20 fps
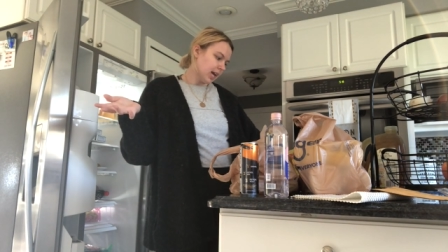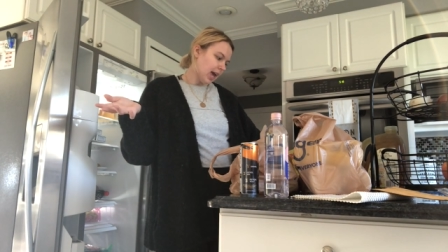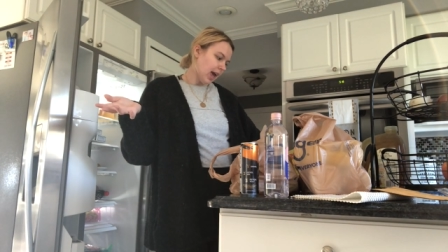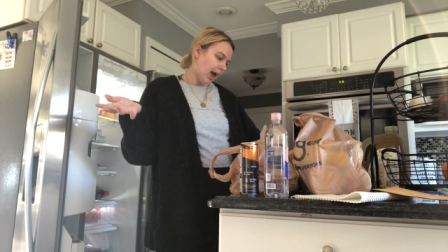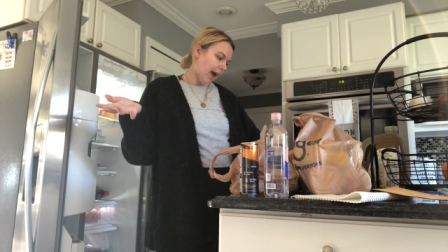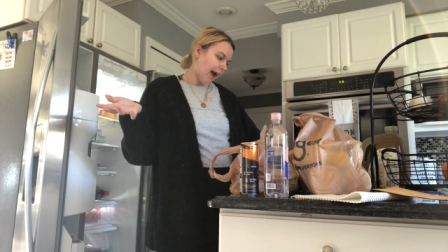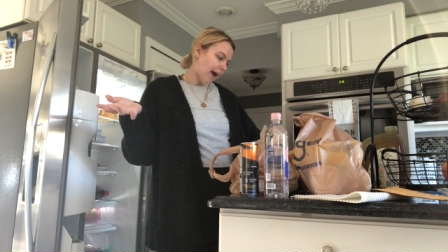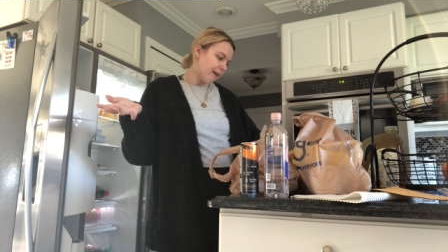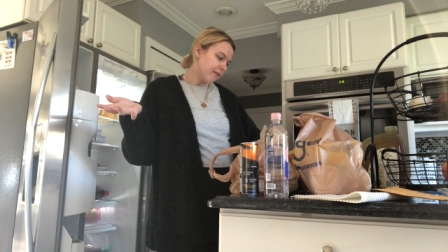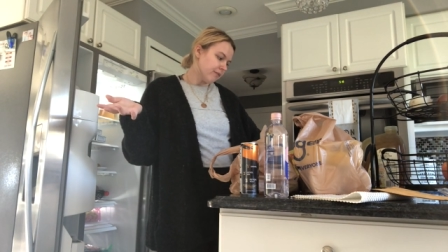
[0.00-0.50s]

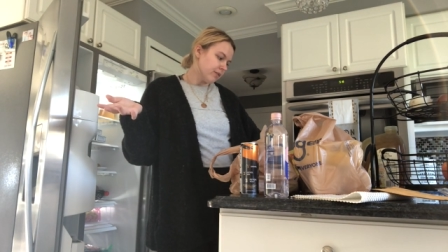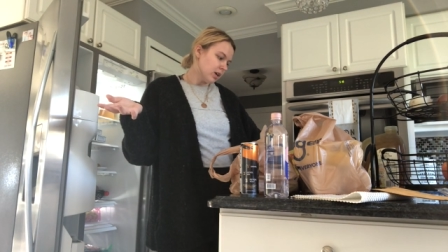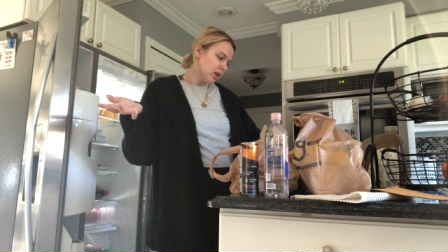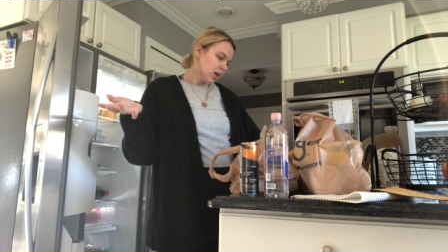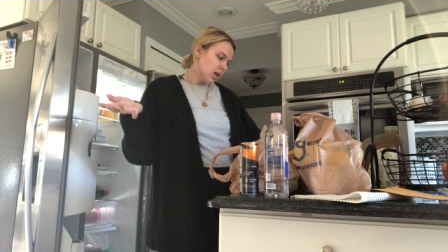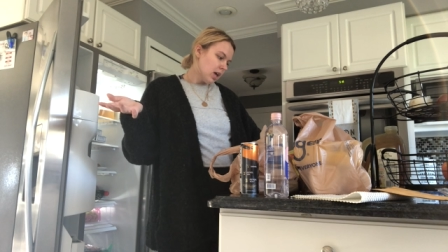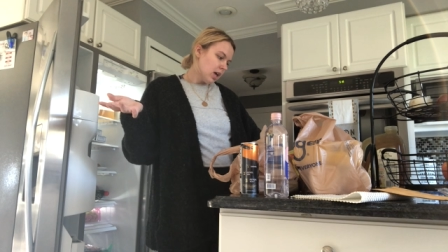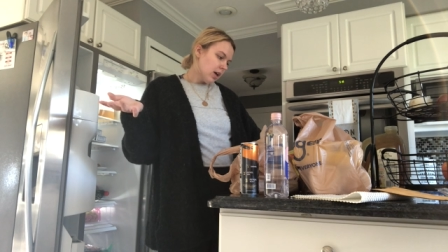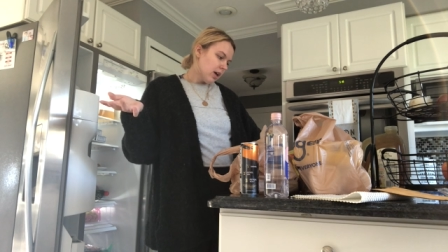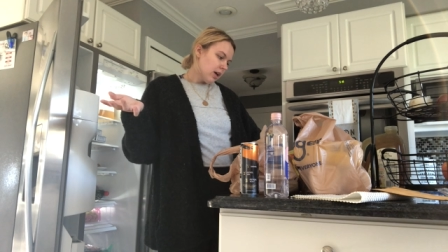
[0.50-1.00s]
have.
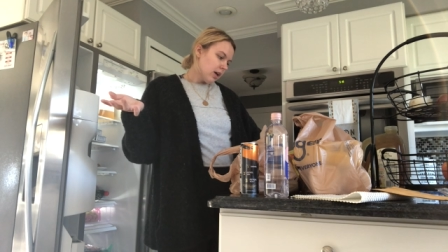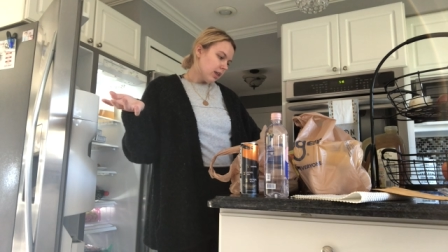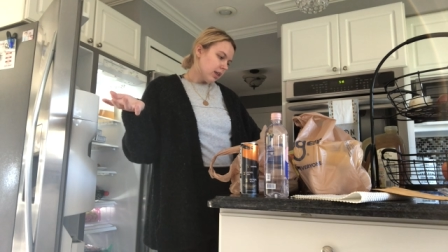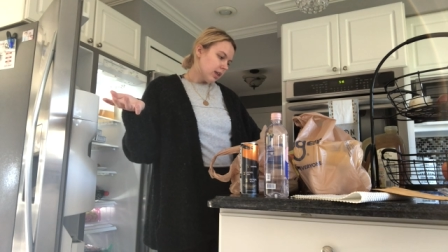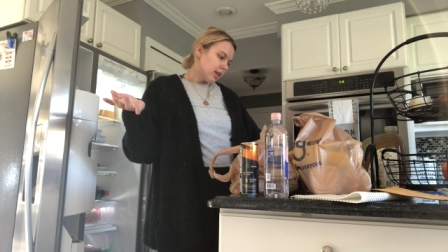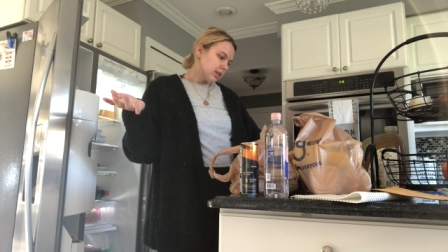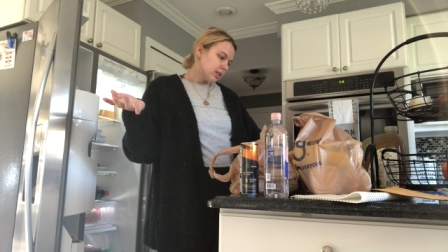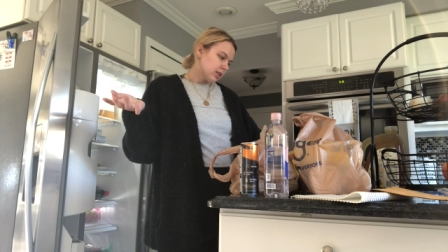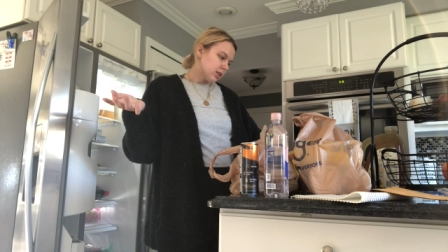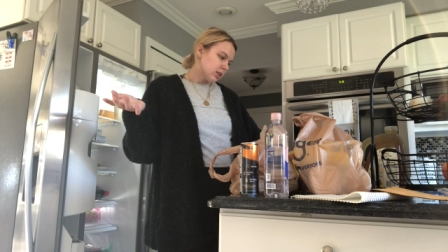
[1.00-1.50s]

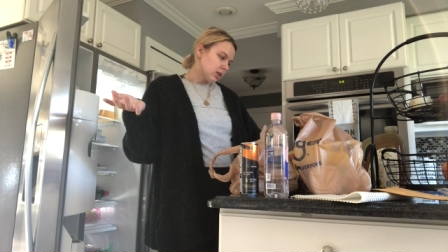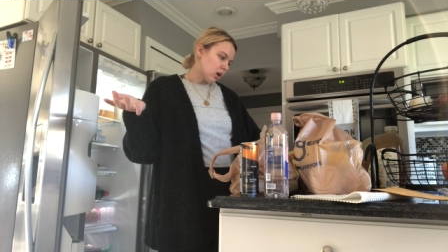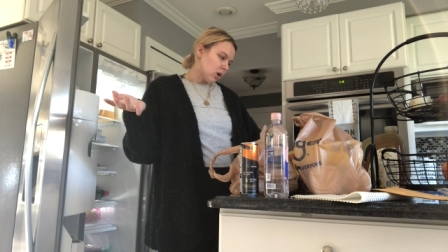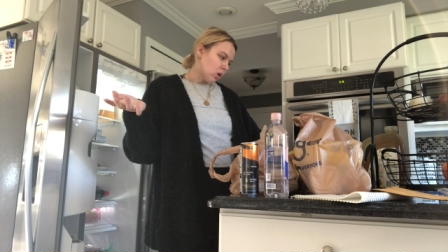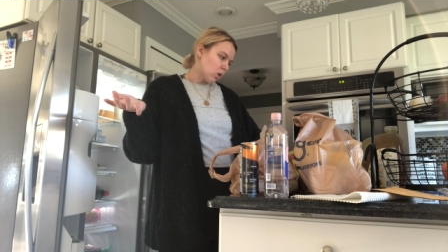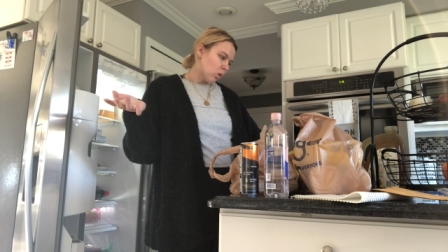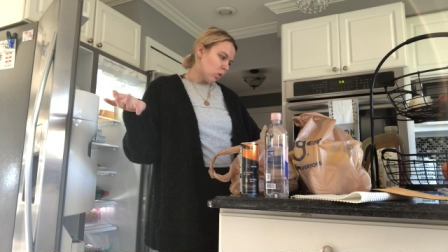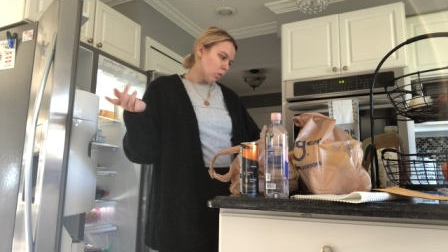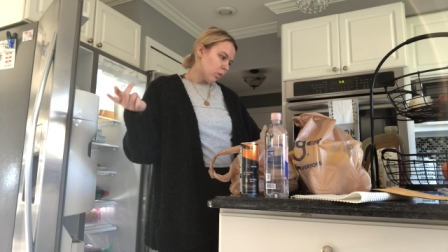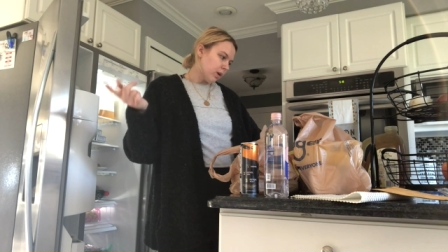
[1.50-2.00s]

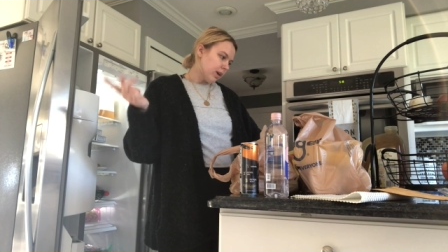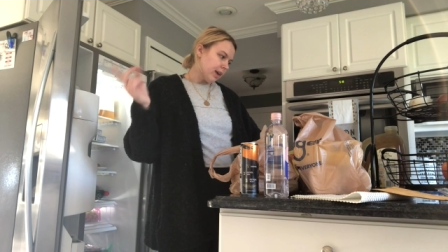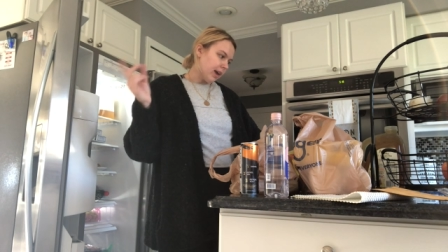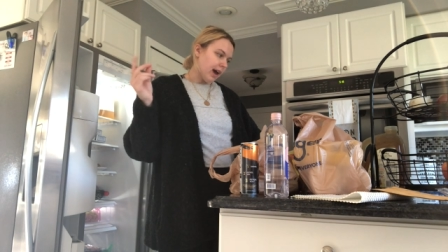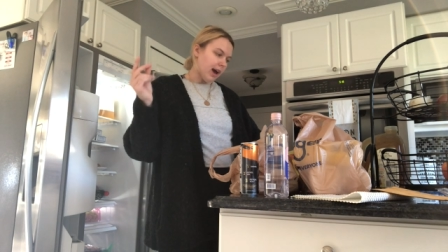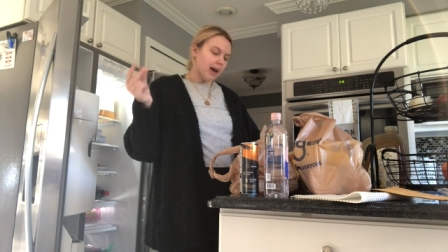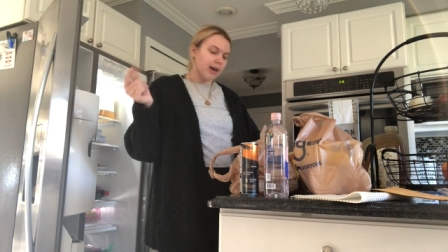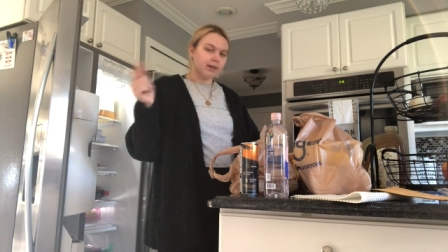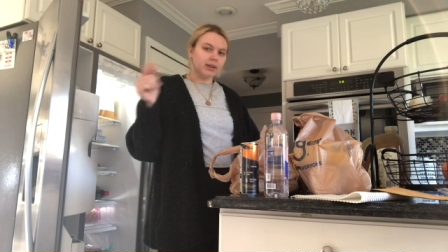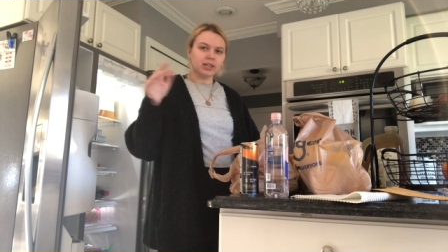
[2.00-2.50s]
So,
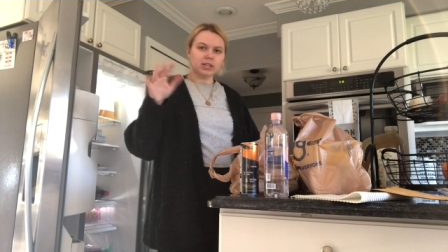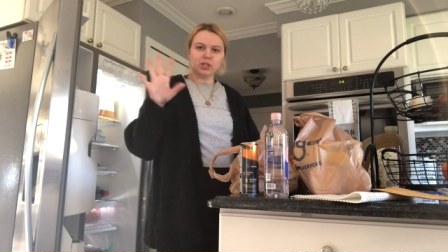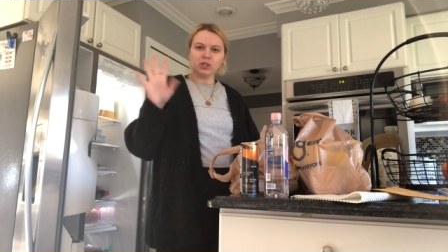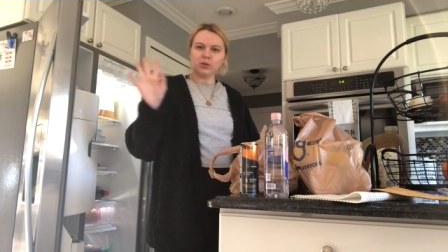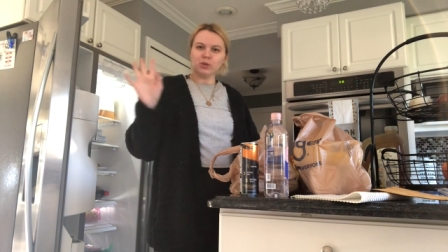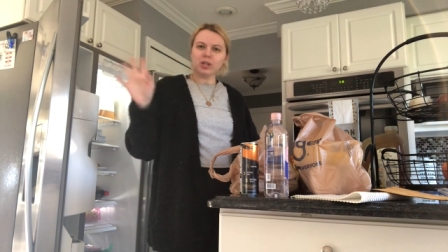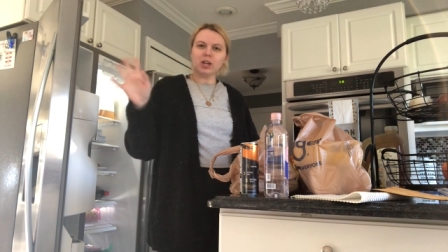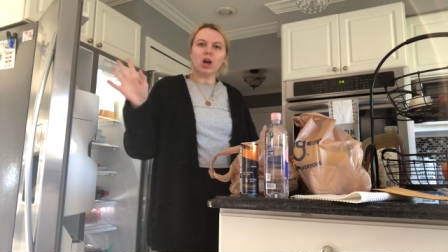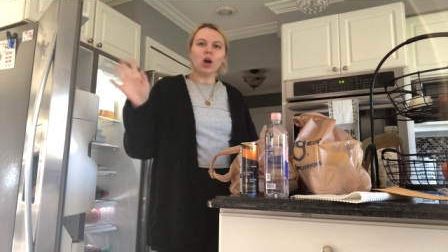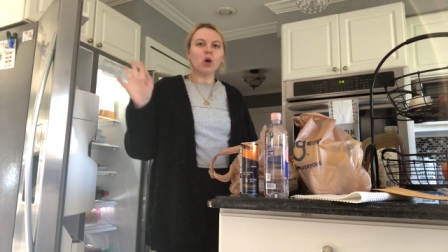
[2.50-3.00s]
yeah, because you
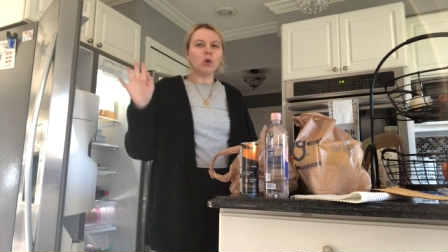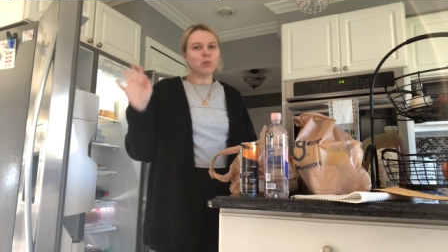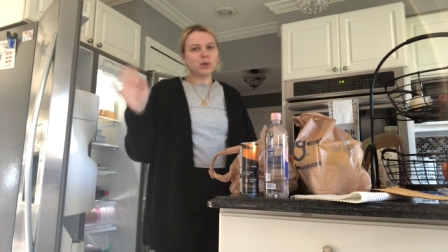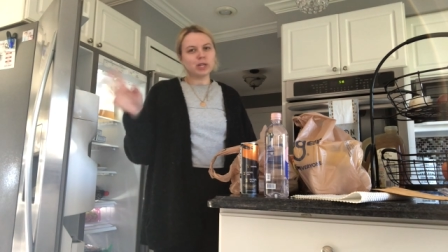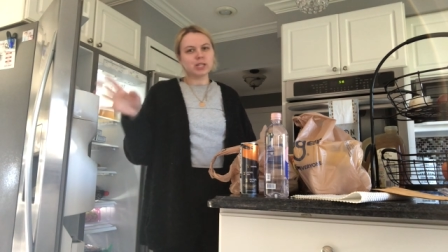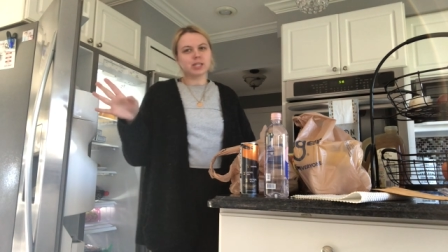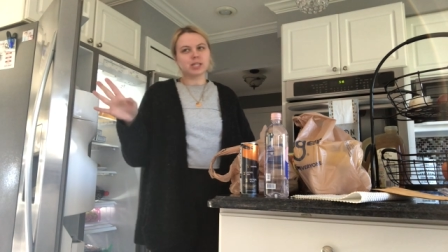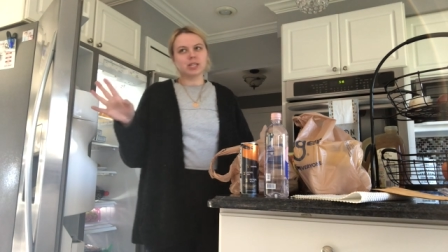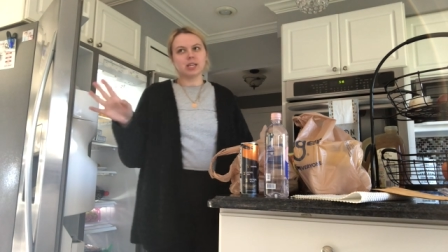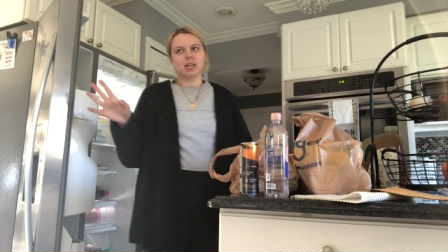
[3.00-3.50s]
can
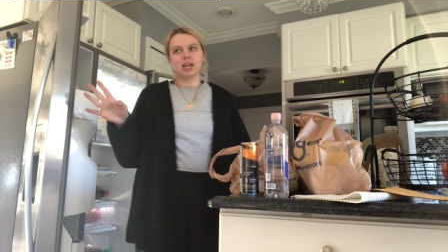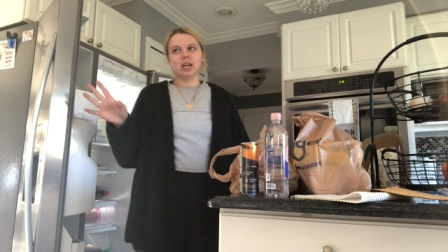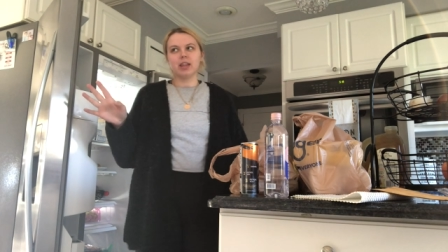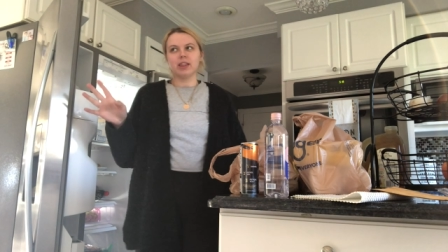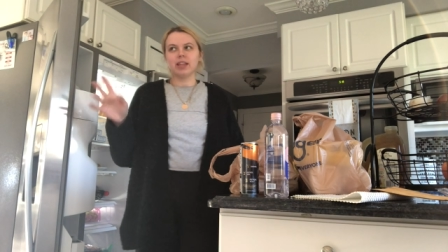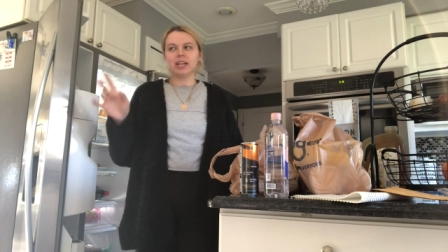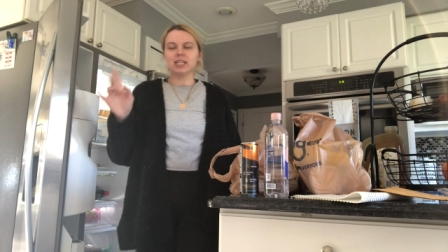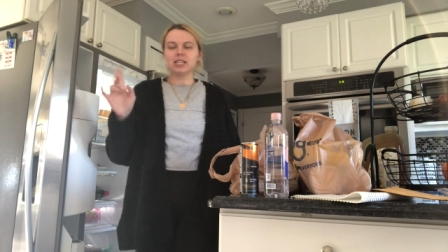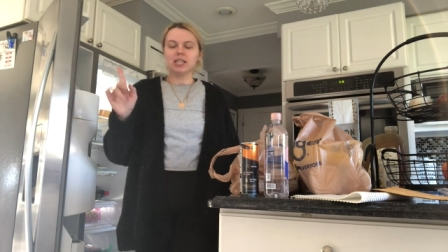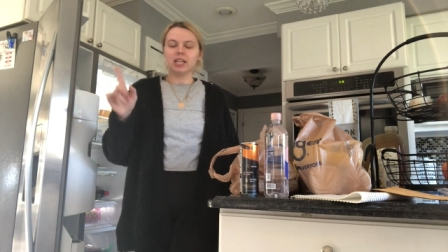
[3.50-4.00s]
always,
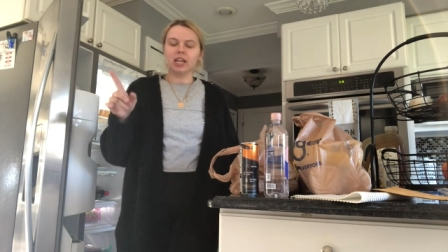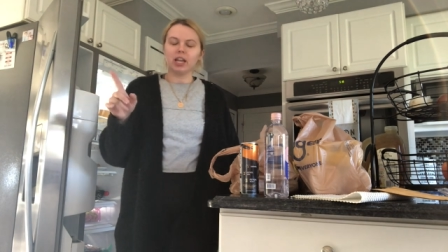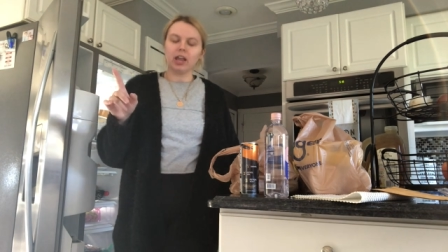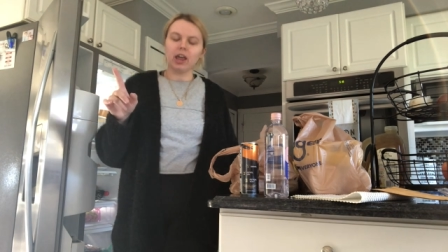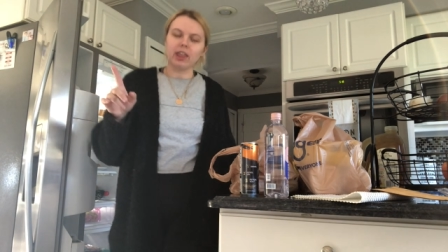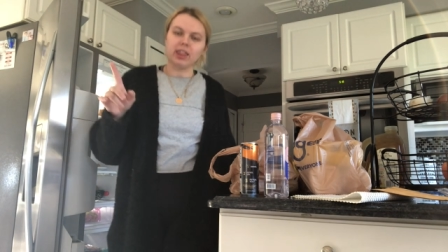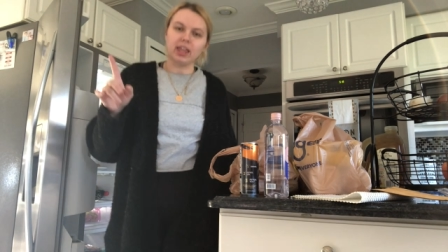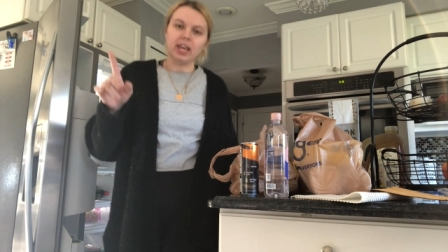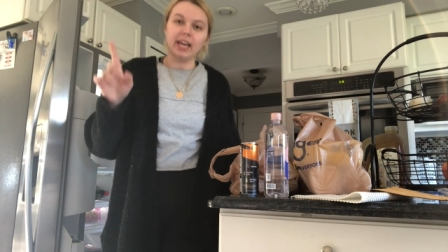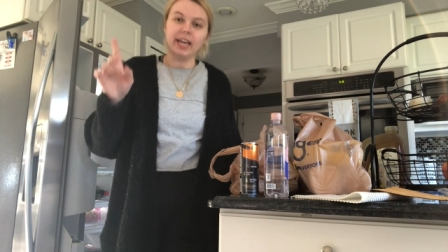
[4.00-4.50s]
that's
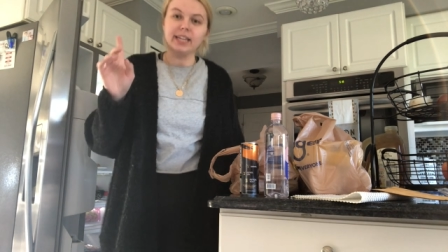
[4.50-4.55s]
a thing.